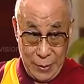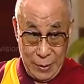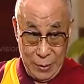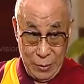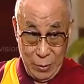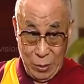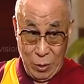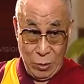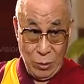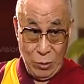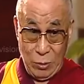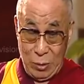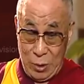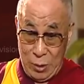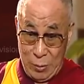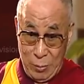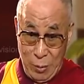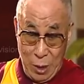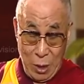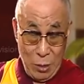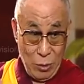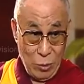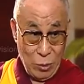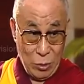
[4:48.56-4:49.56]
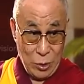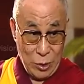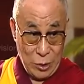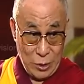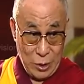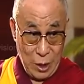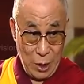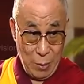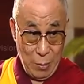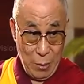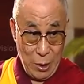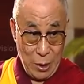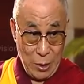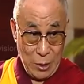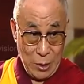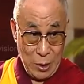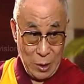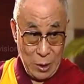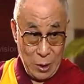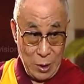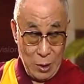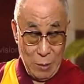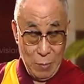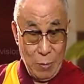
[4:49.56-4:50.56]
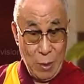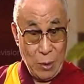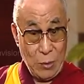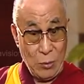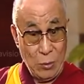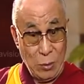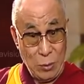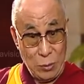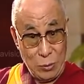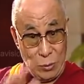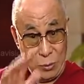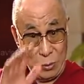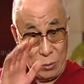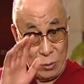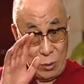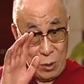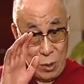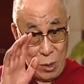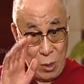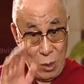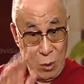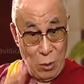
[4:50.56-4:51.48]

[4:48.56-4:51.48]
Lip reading: Not only my own retirement, but also